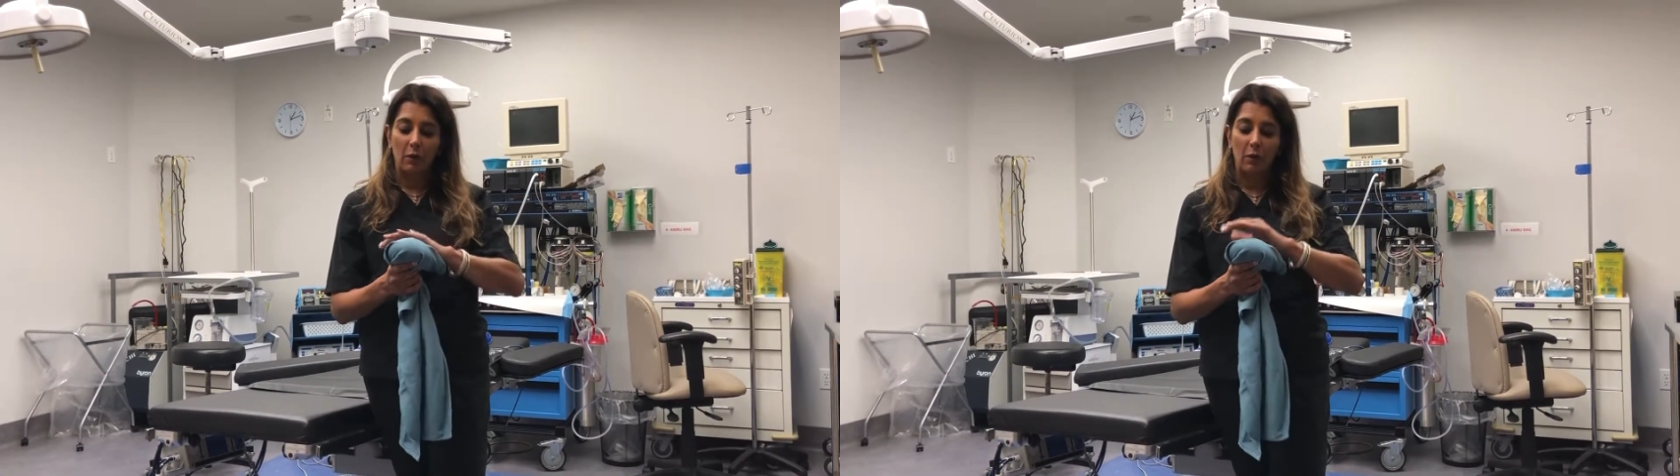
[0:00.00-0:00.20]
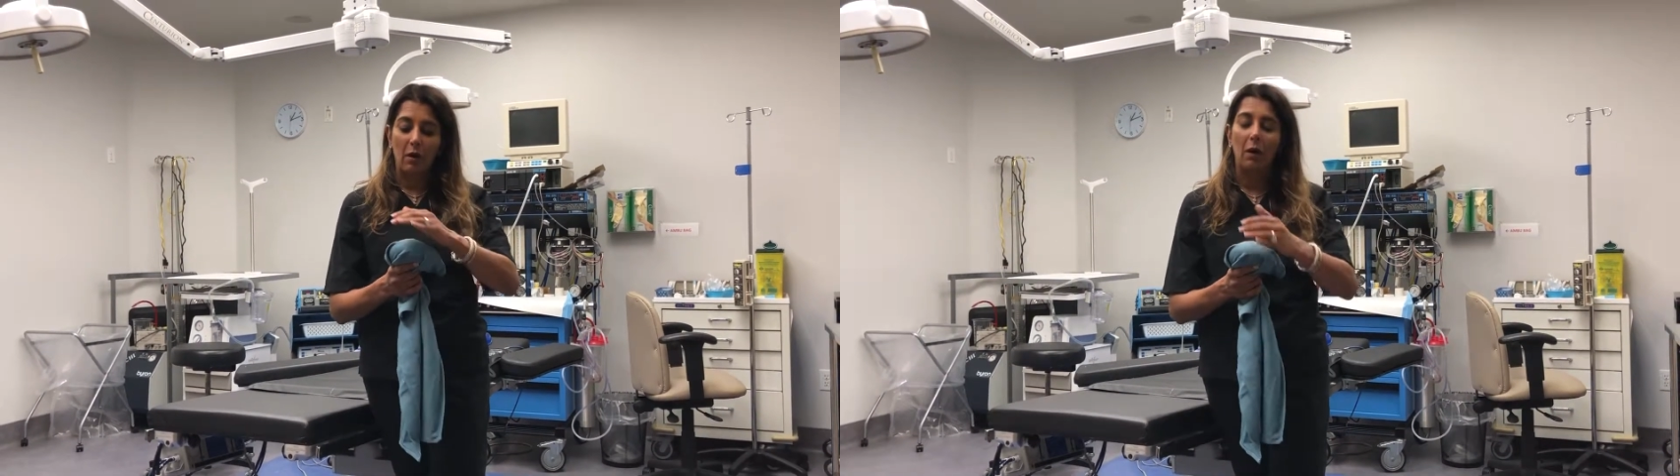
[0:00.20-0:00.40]

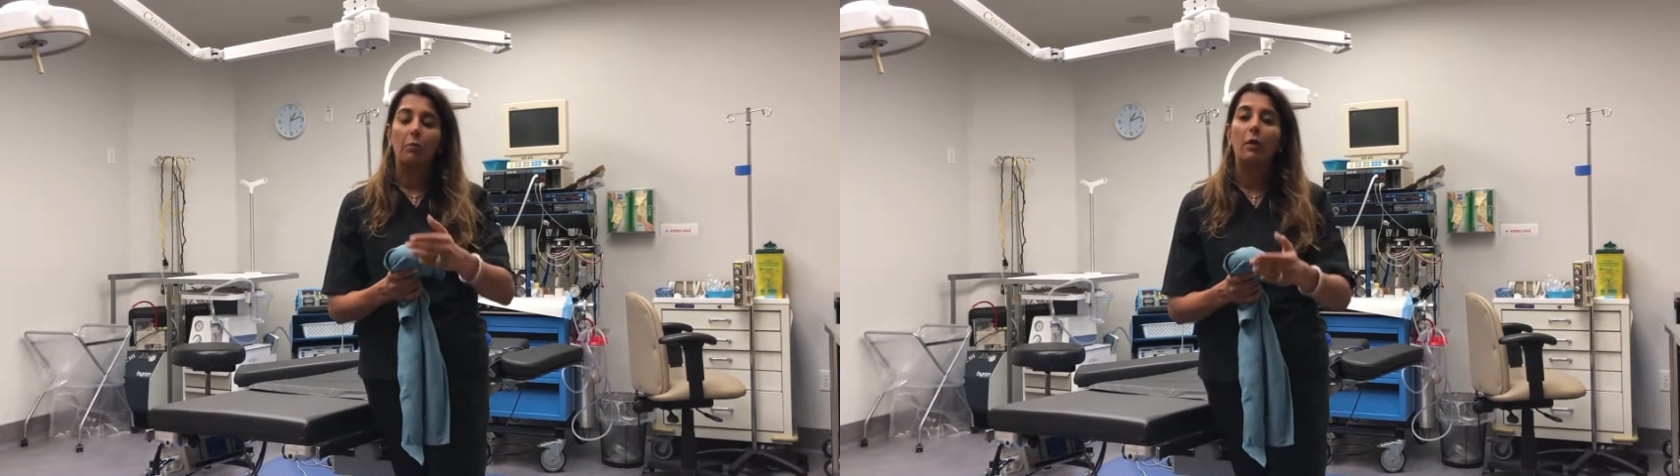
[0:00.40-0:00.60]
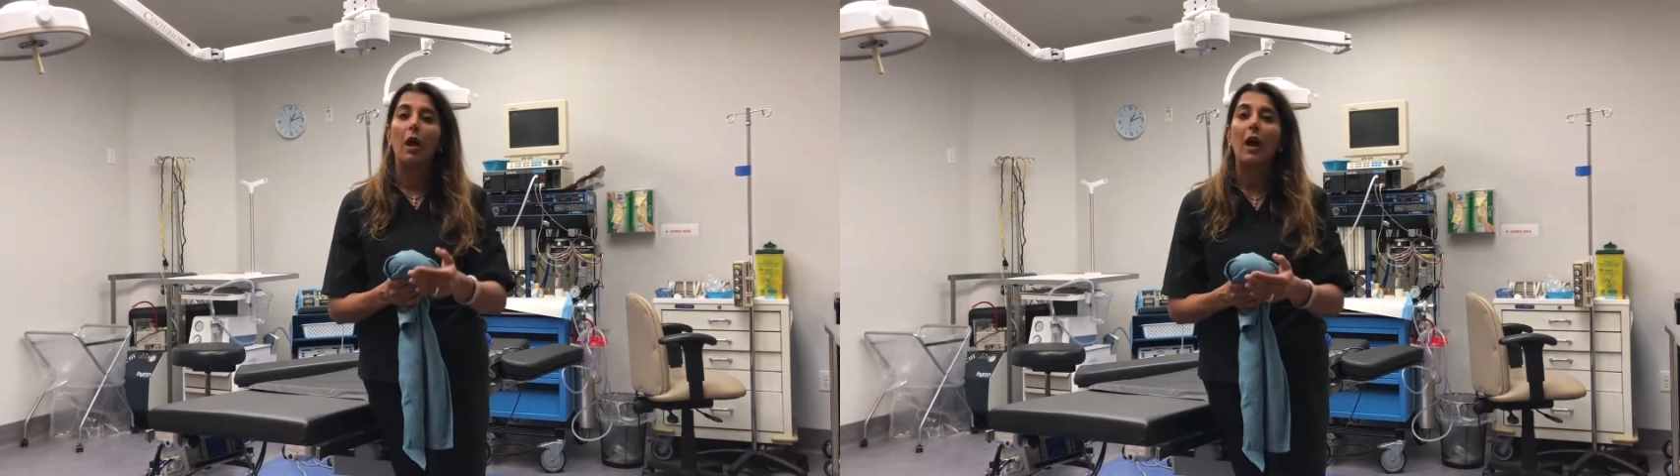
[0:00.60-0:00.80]
or
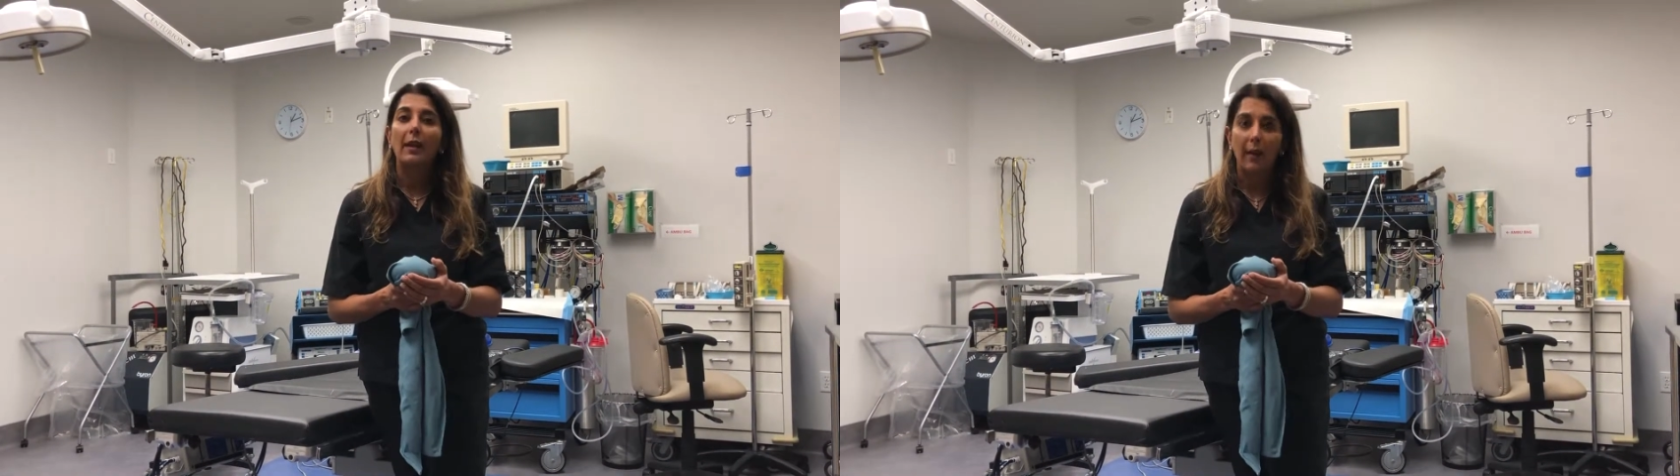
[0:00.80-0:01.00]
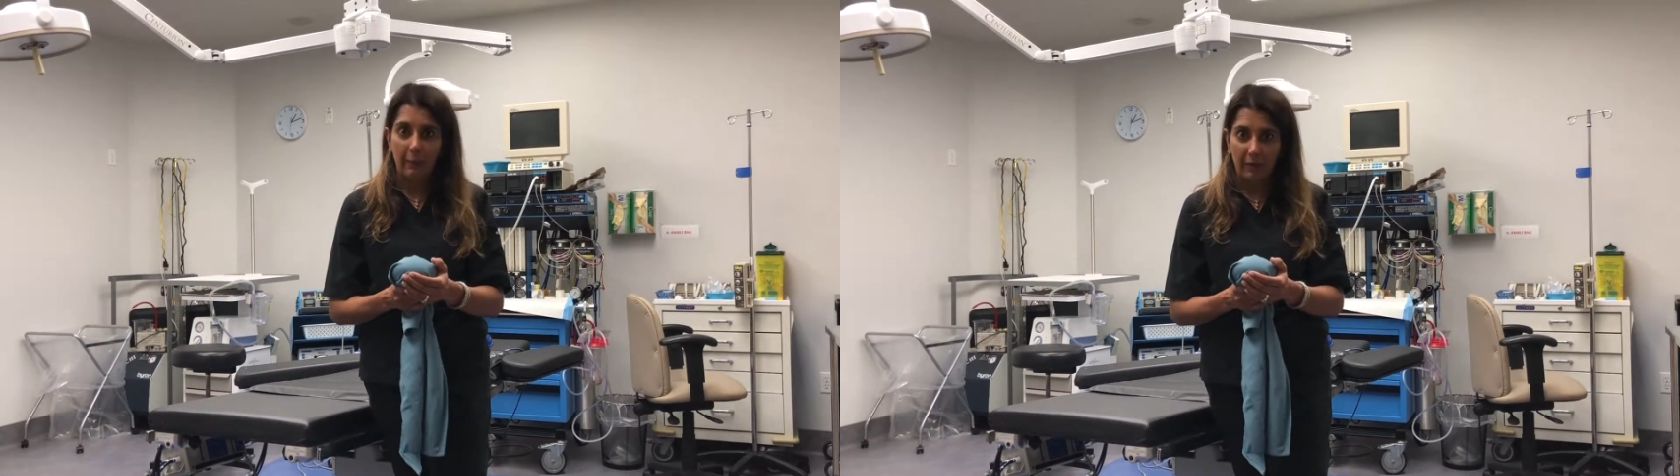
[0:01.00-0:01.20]

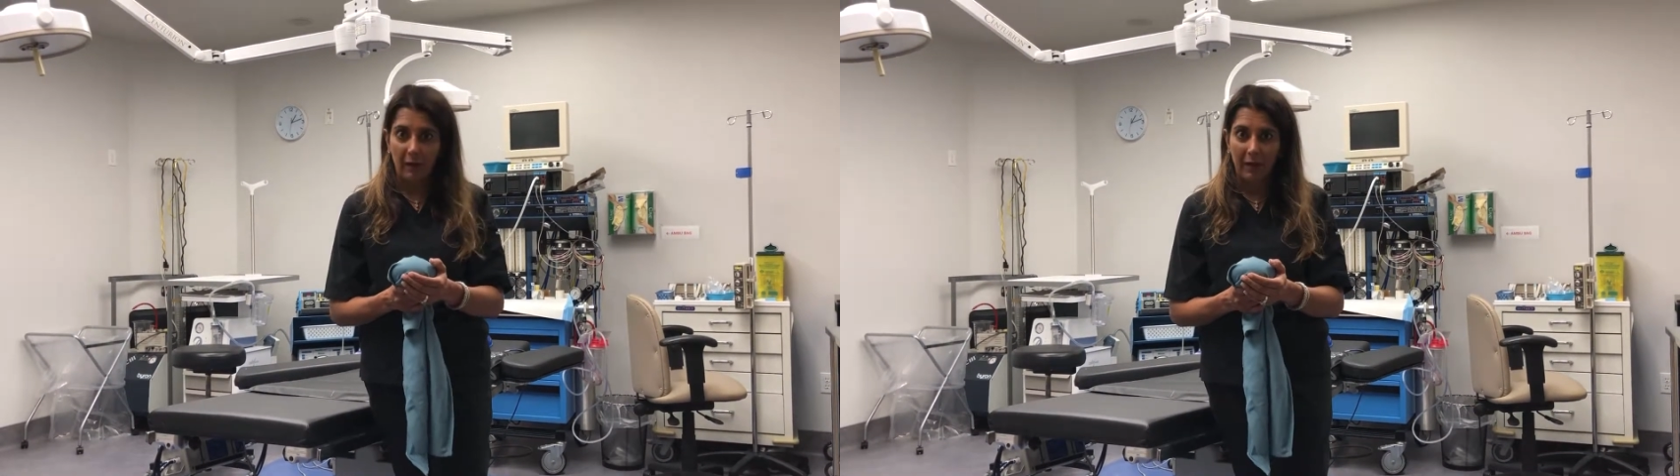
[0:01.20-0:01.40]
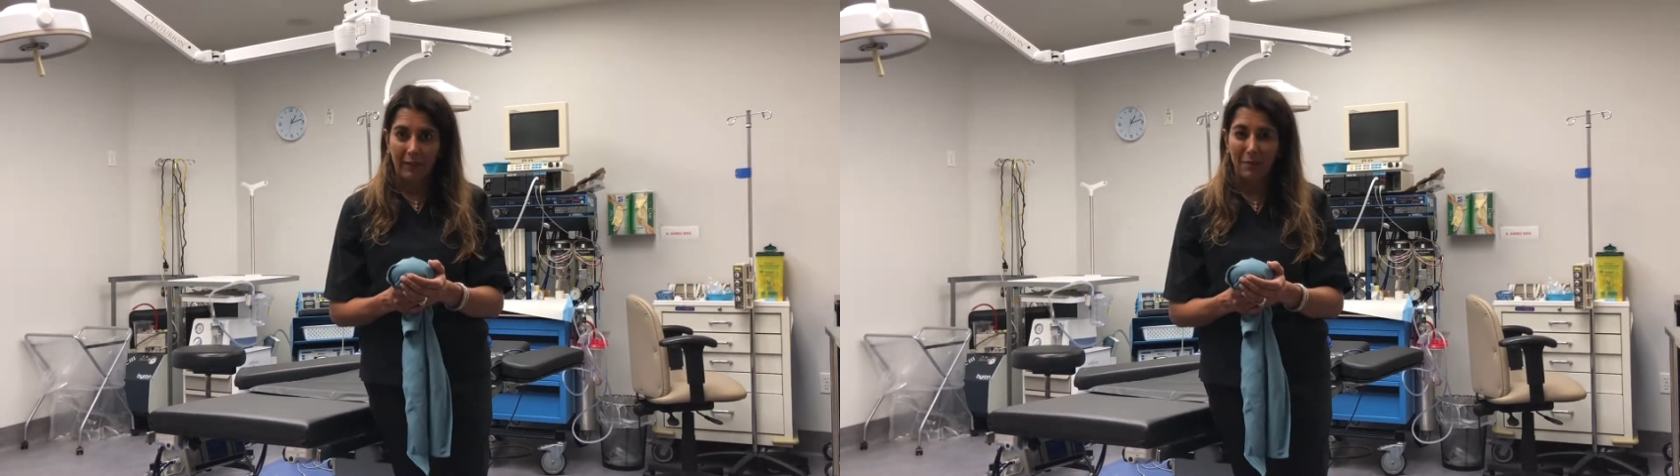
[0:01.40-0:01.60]
on-block
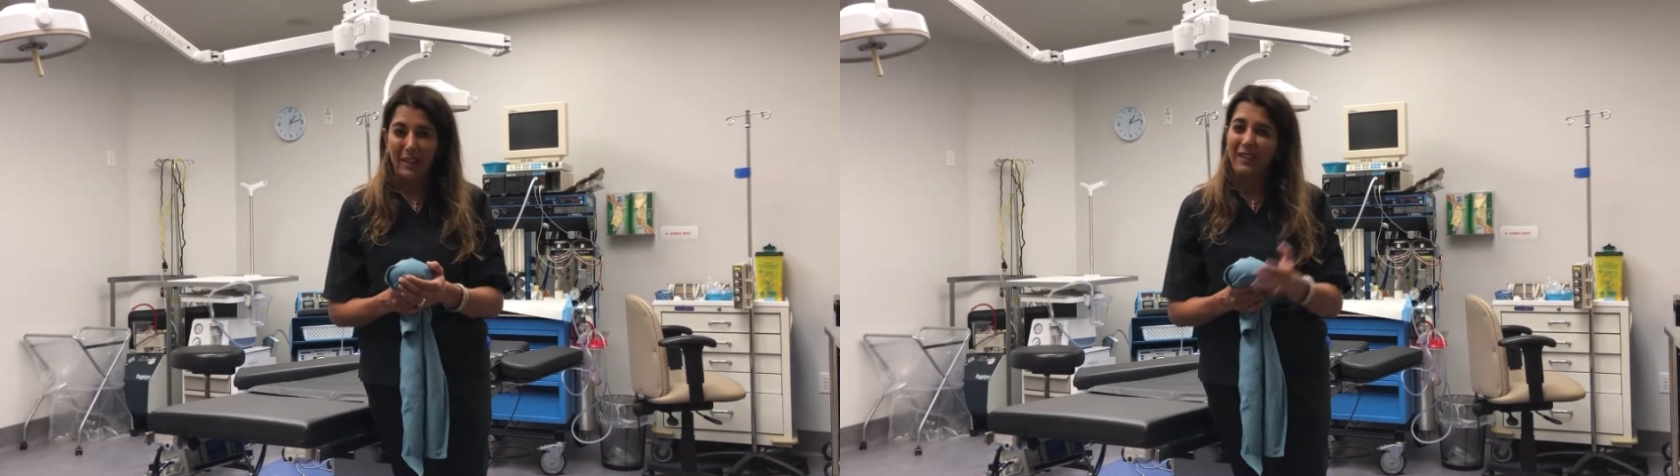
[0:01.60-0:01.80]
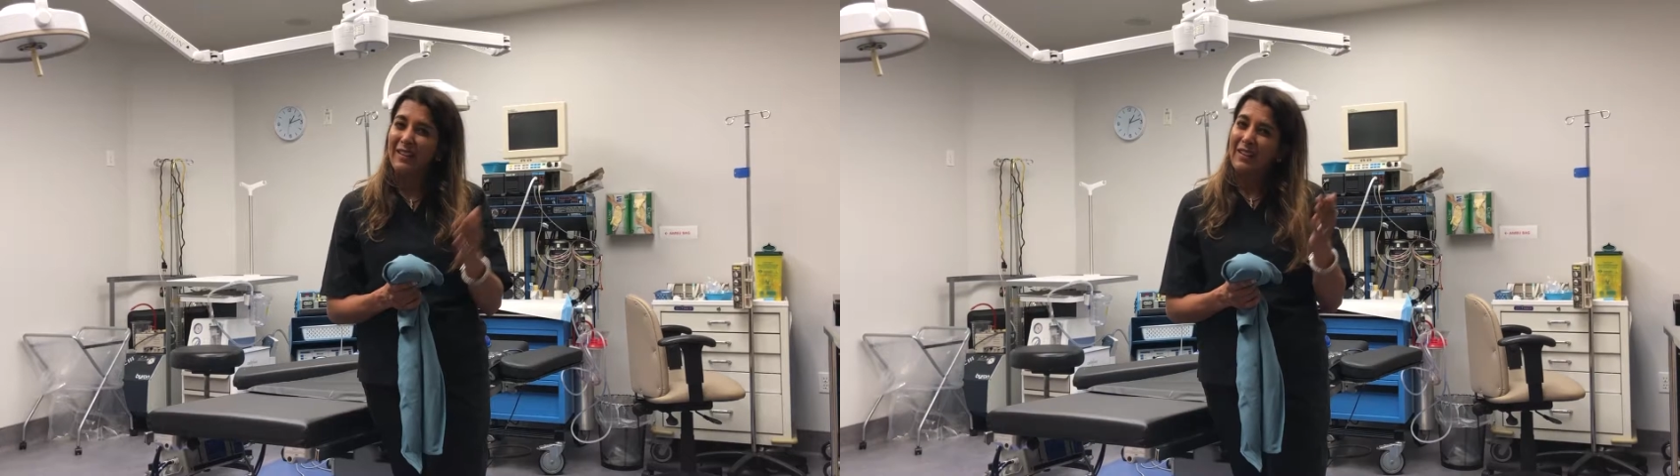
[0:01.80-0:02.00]
capsulectomy,